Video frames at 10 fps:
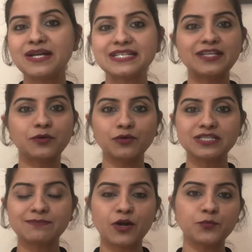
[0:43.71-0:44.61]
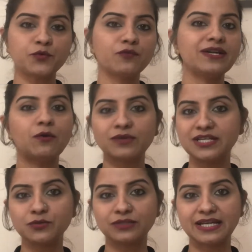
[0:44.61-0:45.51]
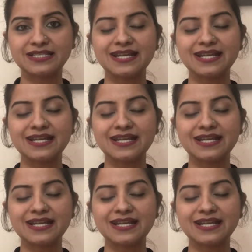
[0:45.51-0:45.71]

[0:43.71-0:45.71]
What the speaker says: It goes about proving only two things.